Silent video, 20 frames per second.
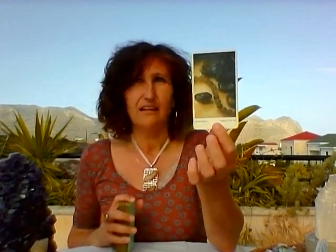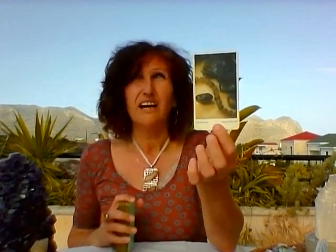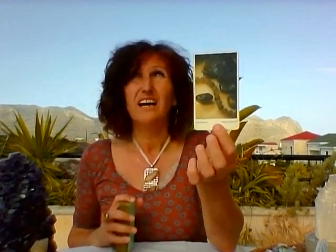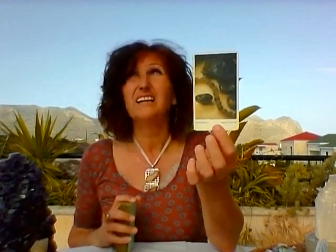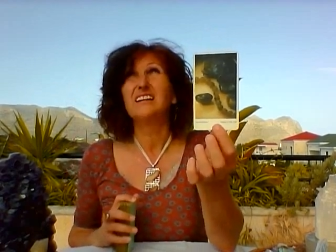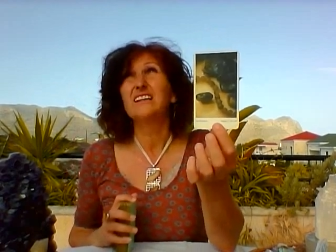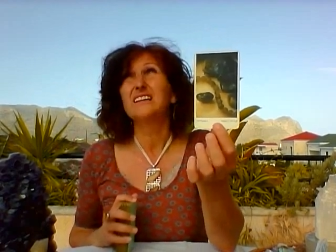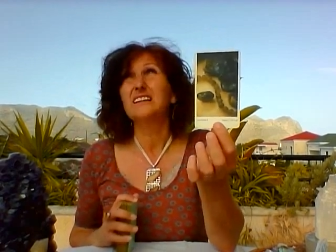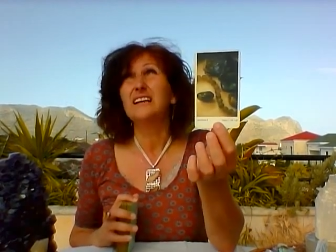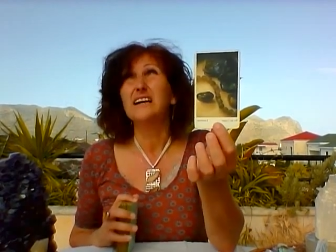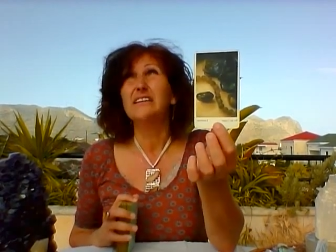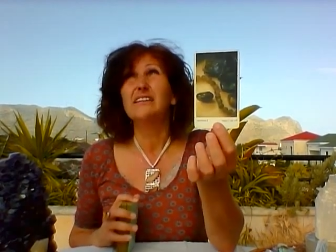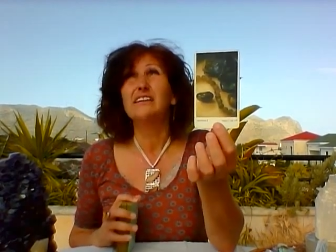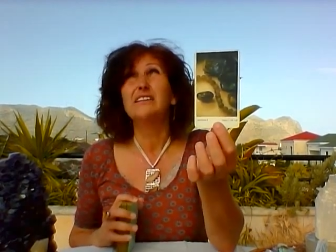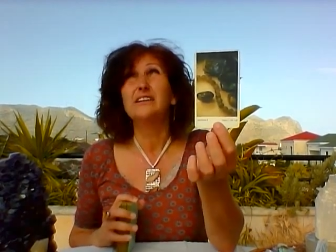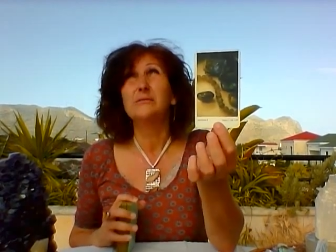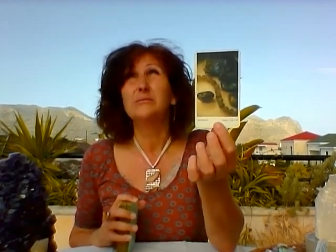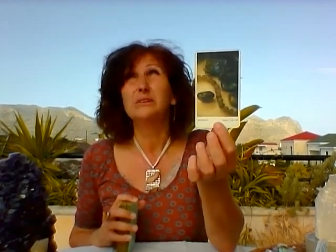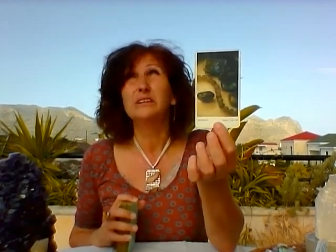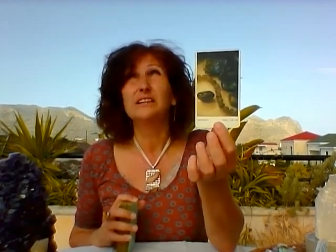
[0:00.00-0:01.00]
I can now
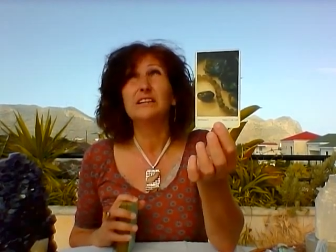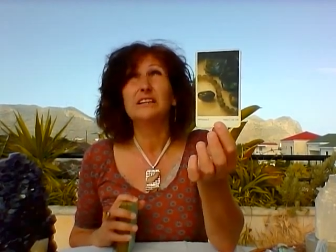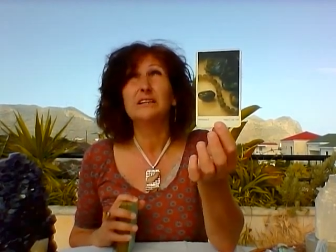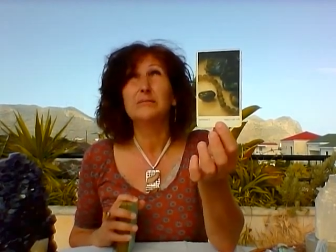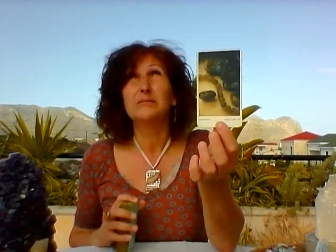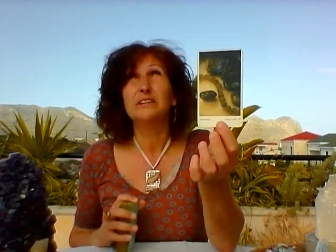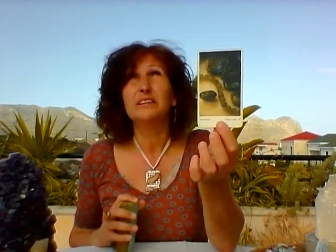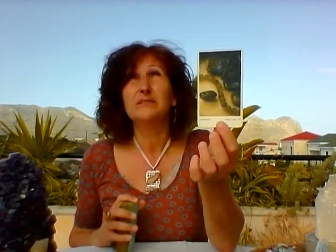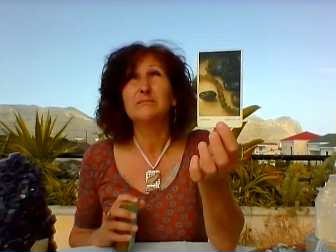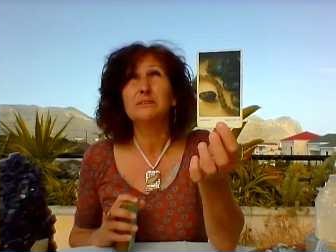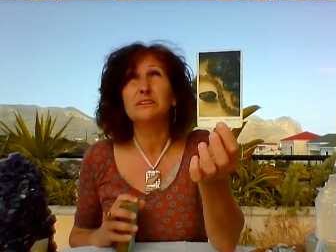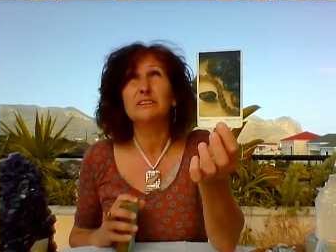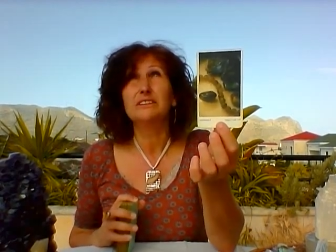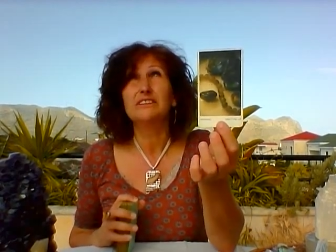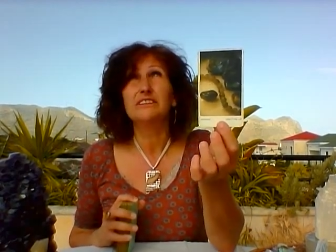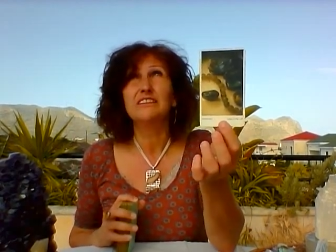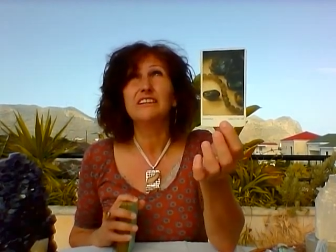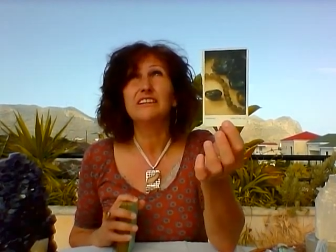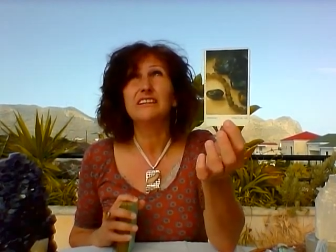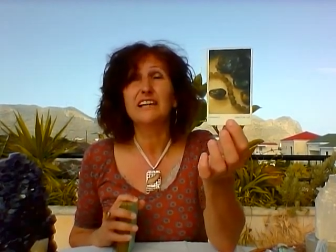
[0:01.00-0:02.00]
get completely depressed
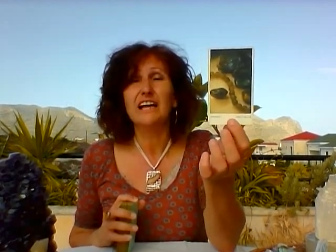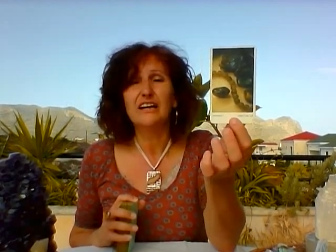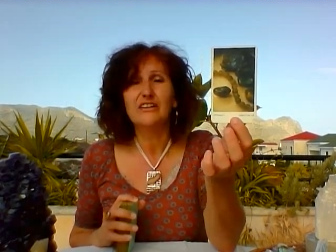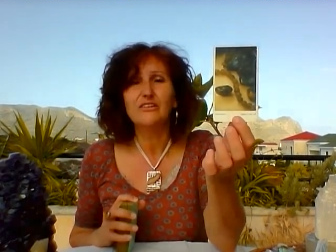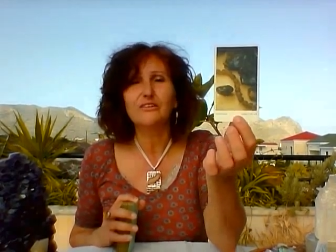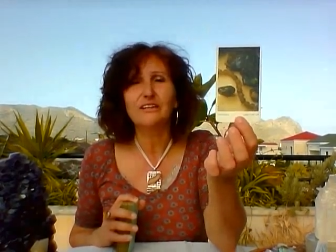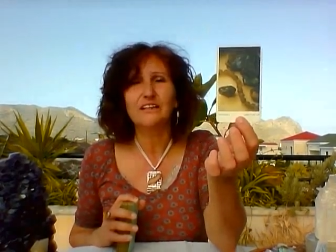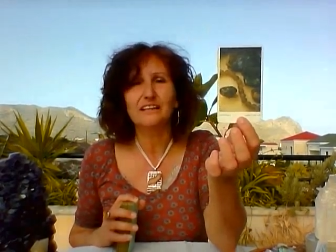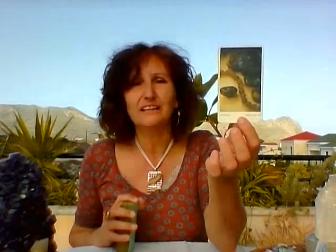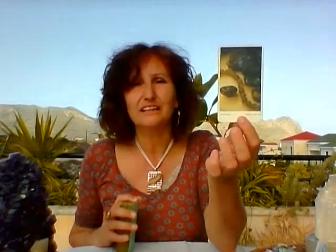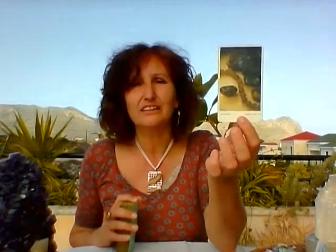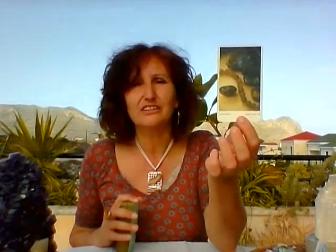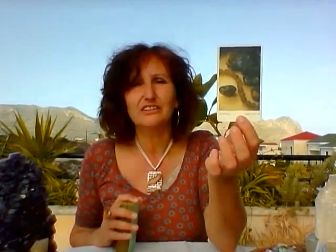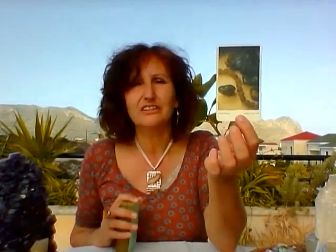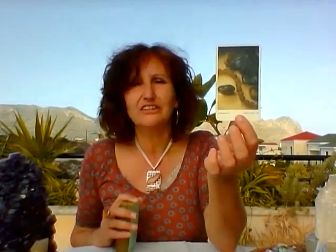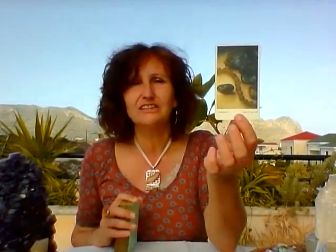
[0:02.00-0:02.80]
because it's a cloud, or I can